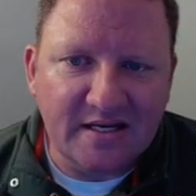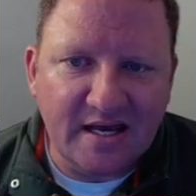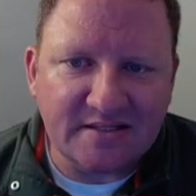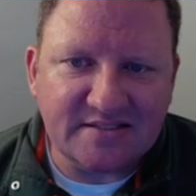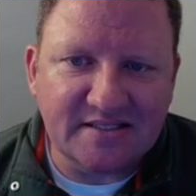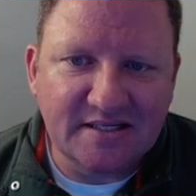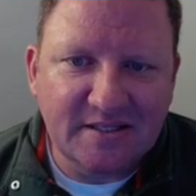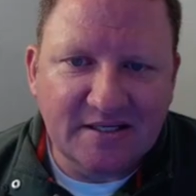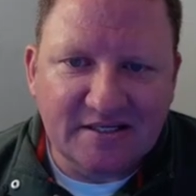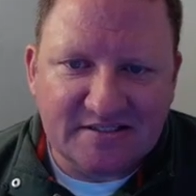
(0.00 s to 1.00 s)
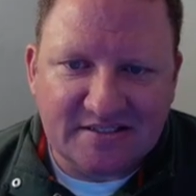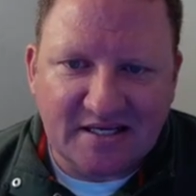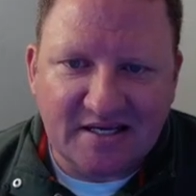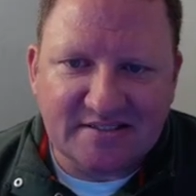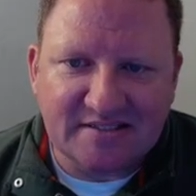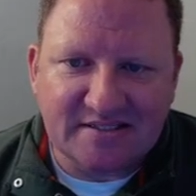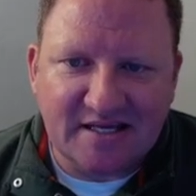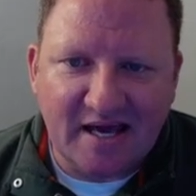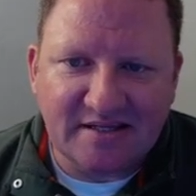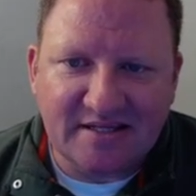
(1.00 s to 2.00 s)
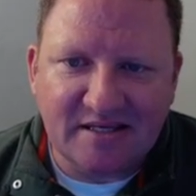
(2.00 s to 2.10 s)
Next, it says that